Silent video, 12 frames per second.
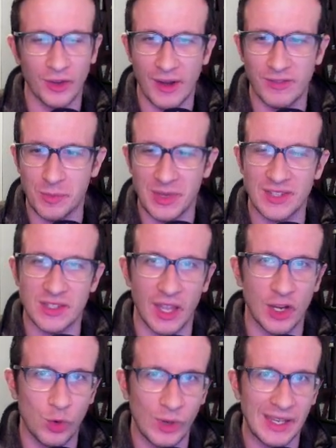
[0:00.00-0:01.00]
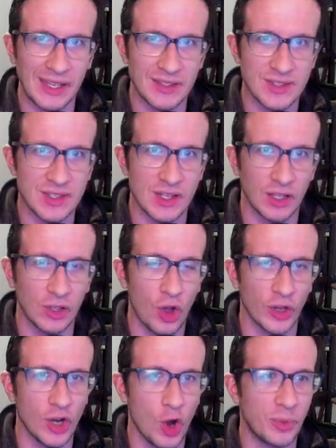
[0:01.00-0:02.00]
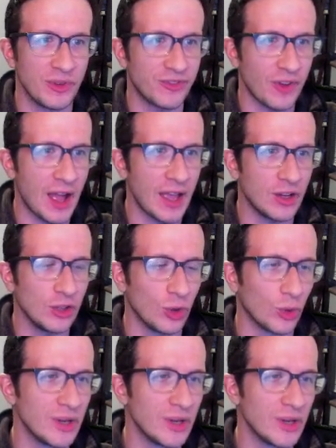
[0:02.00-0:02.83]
other heavy pieces like queens along an open file,